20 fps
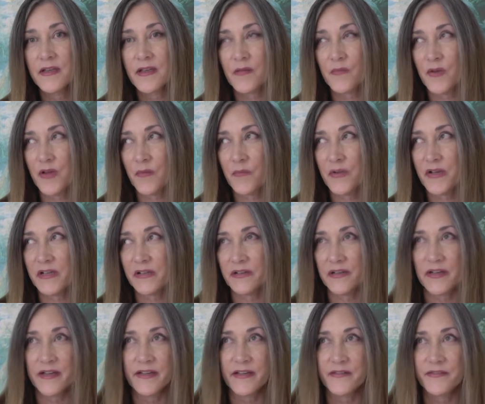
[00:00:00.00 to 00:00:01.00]
about my
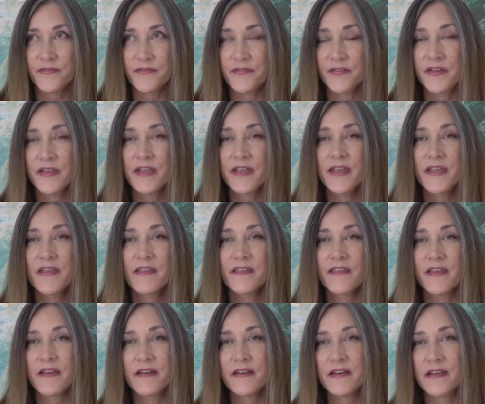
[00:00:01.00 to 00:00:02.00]
life
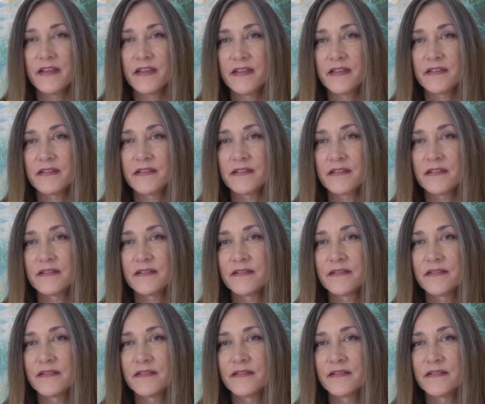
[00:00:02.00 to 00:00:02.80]
that needs